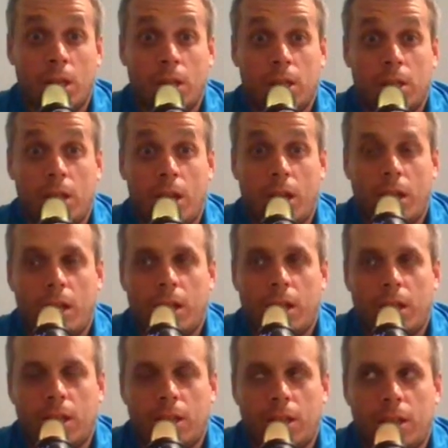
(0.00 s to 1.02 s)
Yeah,
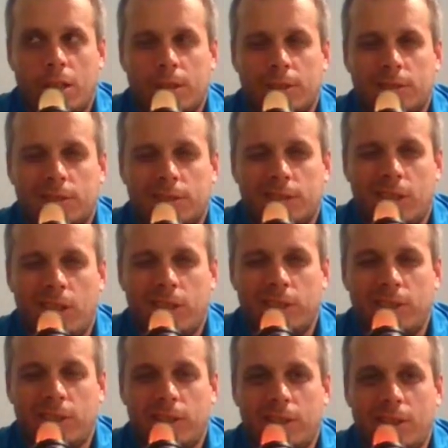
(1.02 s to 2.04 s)

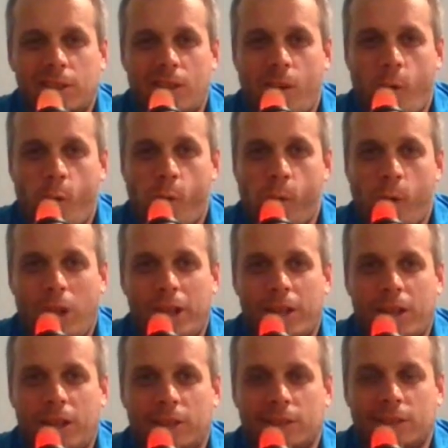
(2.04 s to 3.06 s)
honestly,
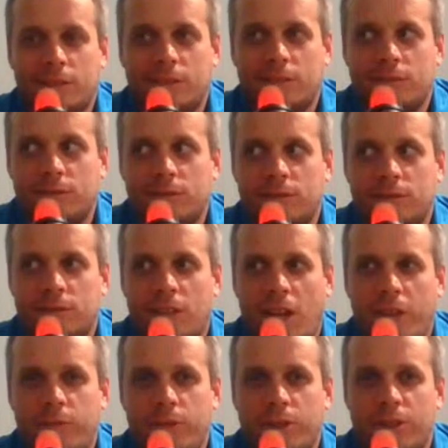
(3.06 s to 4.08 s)
like
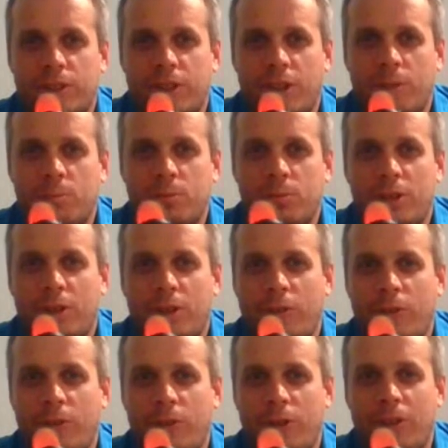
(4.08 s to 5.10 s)
I've just skimmed general
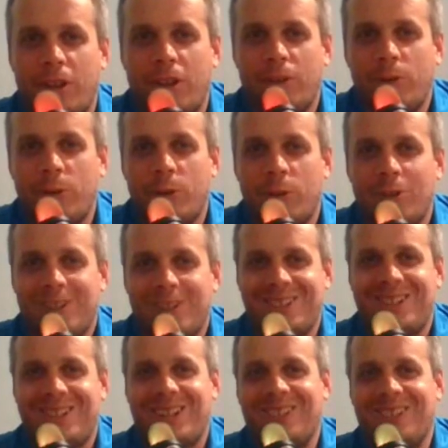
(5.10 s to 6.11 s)
theory other than
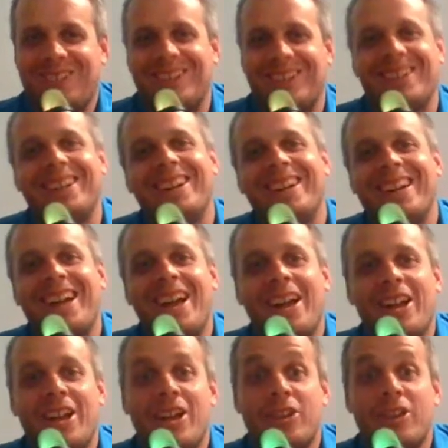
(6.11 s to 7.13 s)
this chapter,
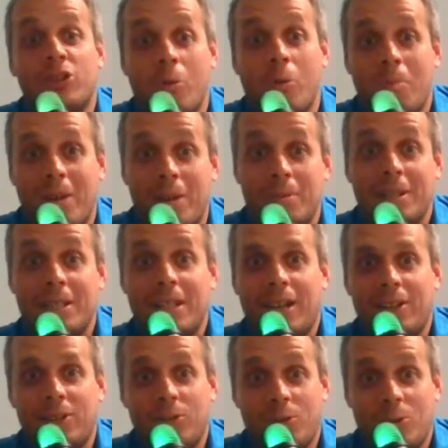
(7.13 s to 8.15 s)
so maybe I
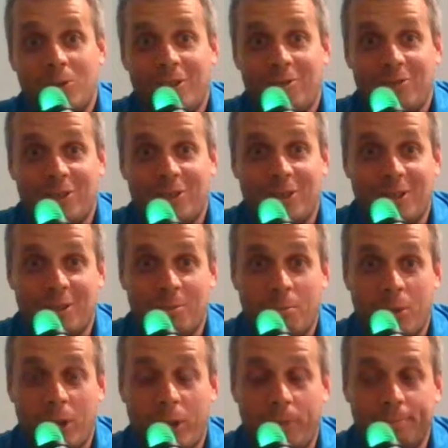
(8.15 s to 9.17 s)
don't know everything, but